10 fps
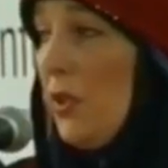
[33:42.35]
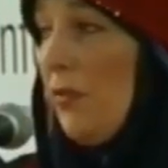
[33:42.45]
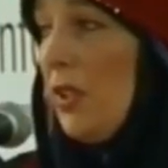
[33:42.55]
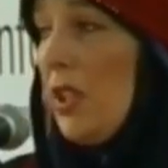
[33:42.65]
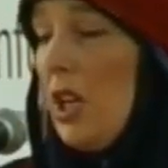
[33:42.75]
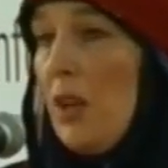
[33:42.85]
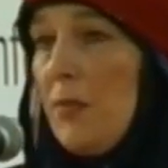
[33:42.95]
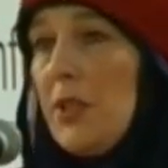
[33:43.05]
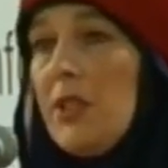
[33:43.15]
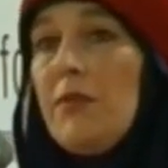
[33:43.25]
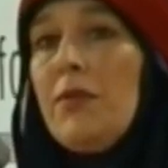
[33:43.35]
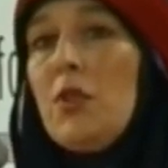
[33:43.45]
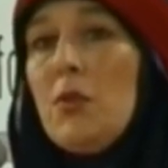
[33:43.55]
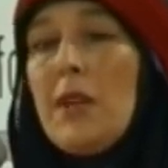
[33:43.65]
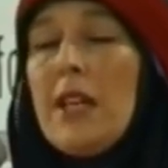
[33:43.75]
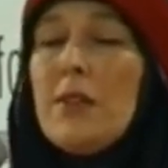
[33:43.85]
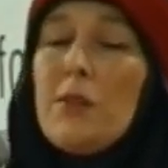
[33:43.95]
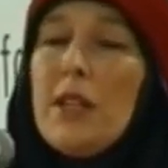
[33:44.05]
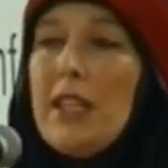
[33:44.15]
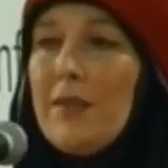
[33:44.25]
beautiful carpeted floor, by
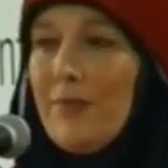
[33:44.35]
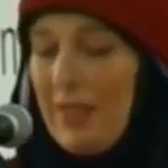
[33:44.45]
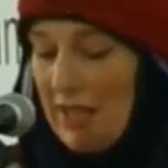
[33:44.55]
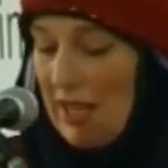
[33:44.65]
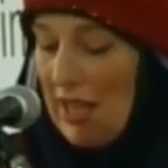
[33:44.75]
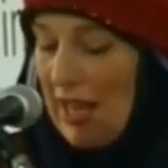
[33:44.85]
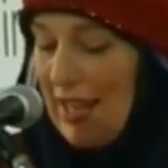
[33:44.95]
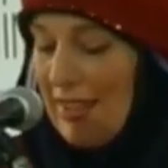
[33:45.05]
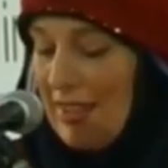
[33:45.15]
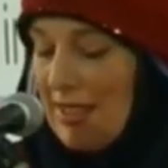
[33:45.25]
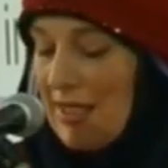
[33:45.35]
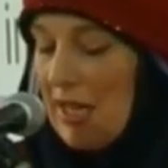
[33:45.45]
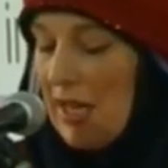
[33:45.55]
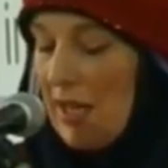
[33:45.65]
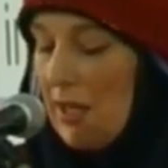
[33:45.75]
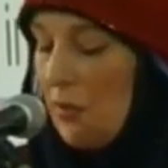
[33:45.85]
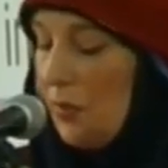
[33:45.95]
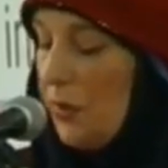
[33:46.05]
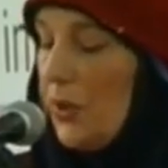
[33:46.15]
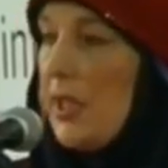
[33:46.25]
the way, and they
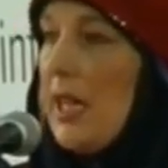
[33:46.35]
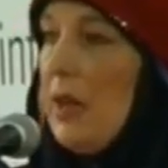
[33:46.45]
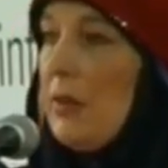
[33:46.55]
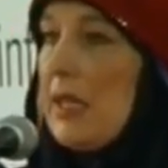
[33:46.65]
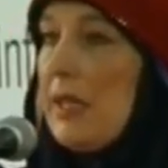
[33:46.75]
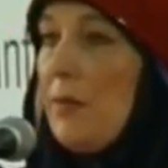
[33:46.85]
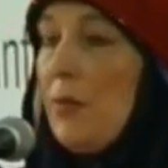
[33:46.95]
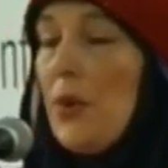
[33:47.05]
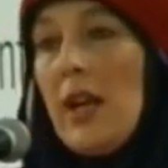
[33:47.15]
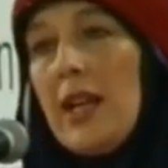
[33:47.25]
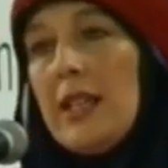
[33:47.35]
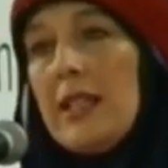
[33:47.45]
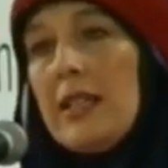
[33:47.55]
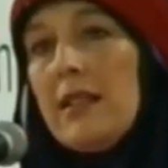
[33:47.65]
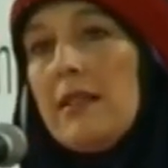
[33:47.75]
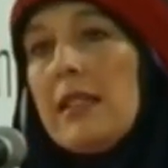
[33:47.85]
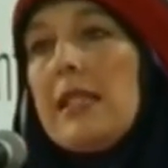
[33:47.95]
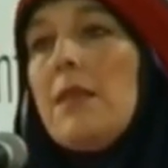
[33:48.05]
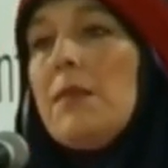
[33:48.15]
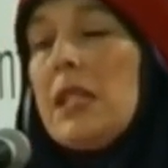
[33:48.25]
would put down some bread,
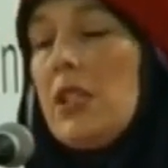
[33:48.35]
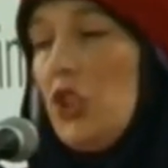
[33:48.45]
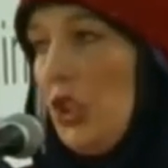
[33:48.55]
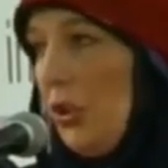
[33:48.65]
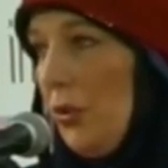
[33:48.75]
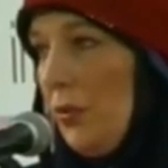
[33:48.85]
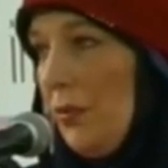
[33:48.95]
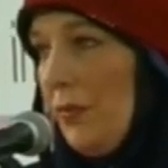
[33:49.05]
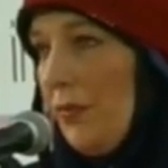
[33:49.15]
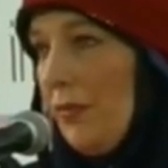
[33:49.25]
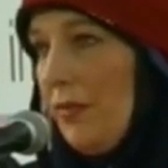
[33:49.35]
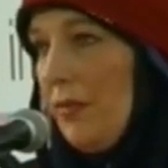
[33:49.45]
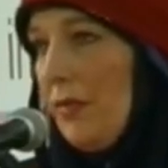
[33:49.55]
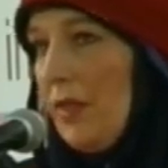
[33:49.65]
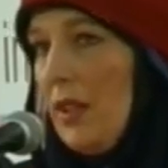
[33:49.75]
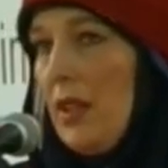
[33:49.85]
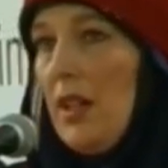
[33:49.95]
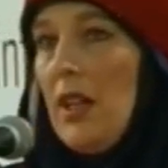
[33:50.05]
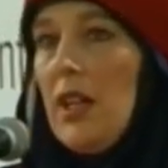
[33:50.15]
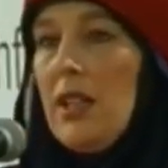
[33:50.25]
some stew,
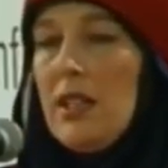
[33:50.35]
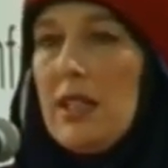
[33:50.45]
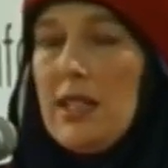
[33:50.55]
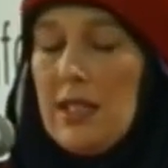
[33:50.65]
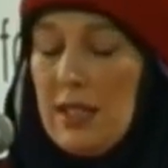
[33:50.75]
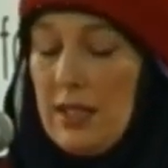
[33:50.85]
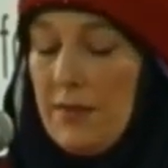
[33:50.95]
and